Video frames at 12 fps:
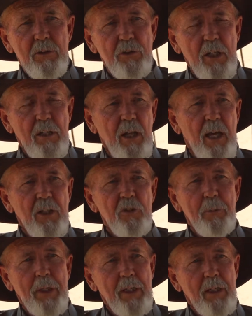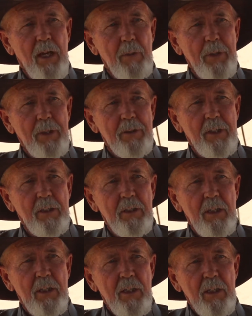John Lyons made a comment that,
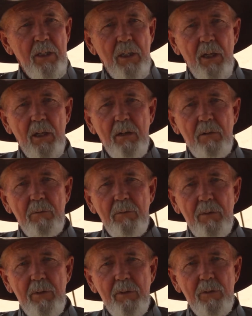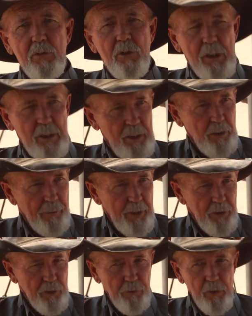to clarify
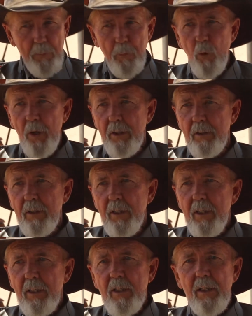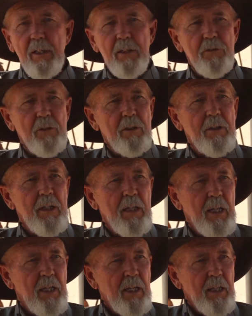this very point, he said,
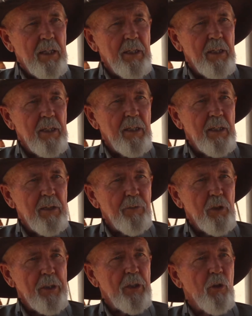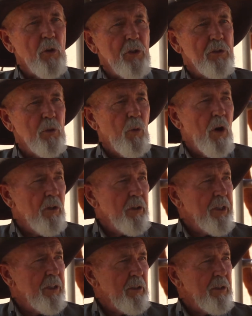if you lead a horse to water,
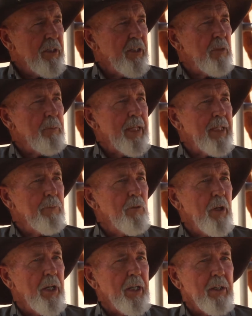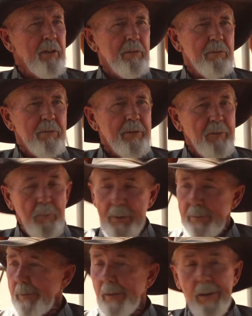can you make him drink? And everybody
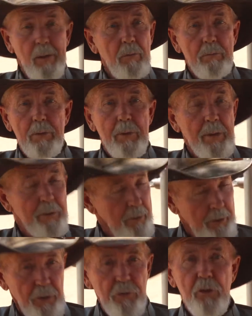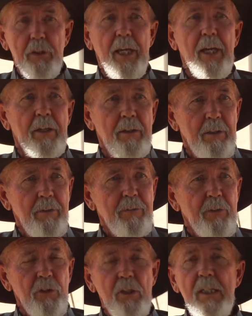said, no. He said, yes, you can.
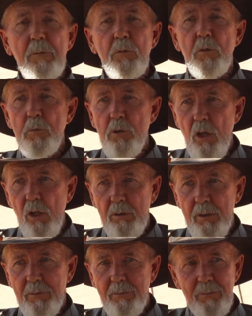You can give him some salt.